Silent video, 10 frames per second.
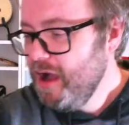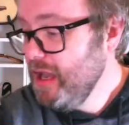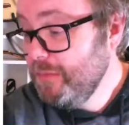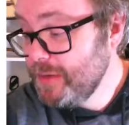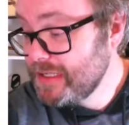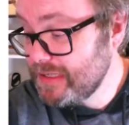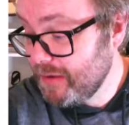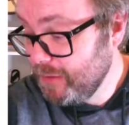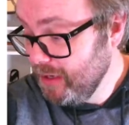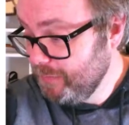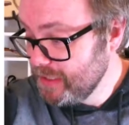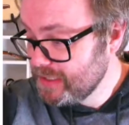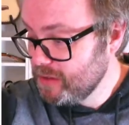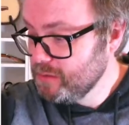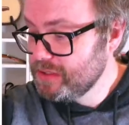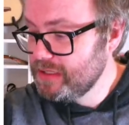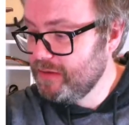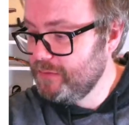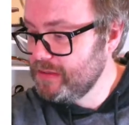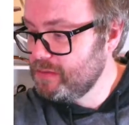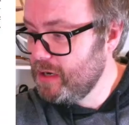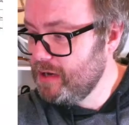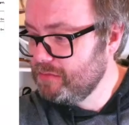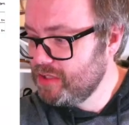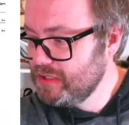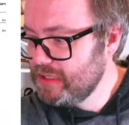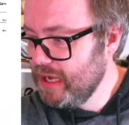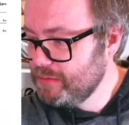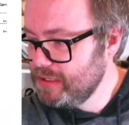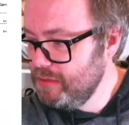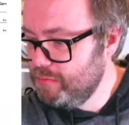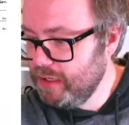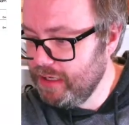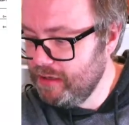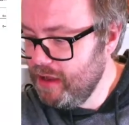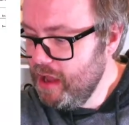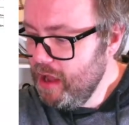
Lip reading: I love his stuff. I love his soul stuff as well. Just absolutely brilliant.